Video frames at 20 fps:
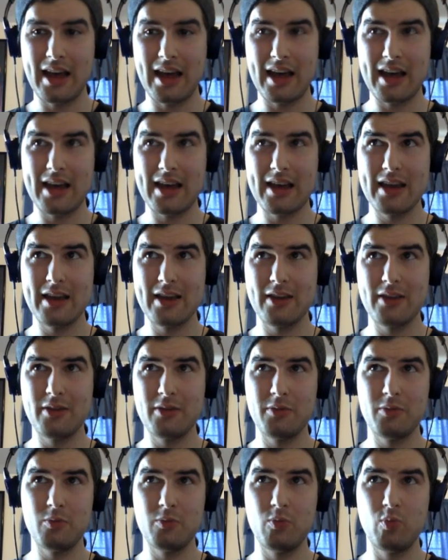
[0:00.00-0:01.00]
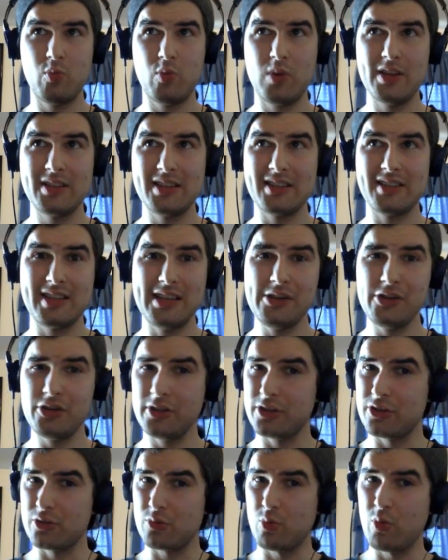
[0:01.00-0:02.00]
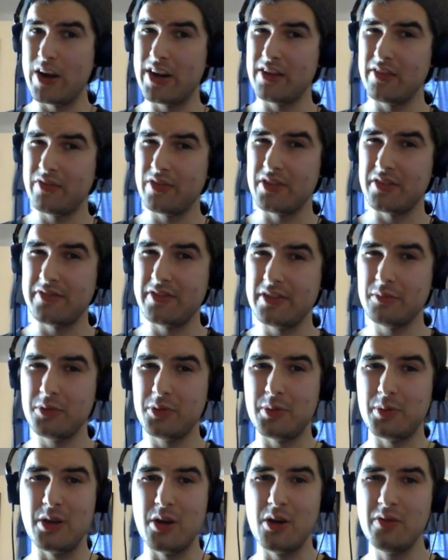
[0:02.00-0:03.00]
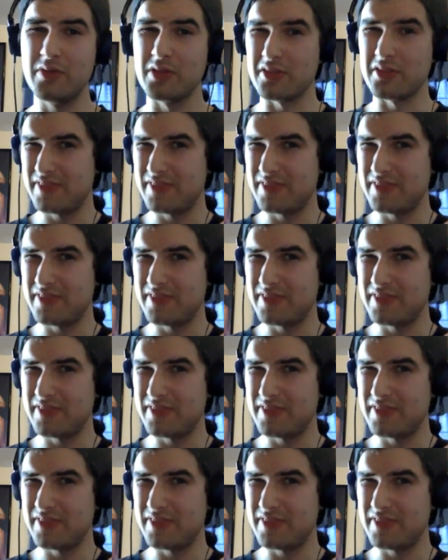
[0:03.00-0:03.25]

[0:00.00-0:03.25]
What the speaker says: I was essentially just waiting for the film to be over.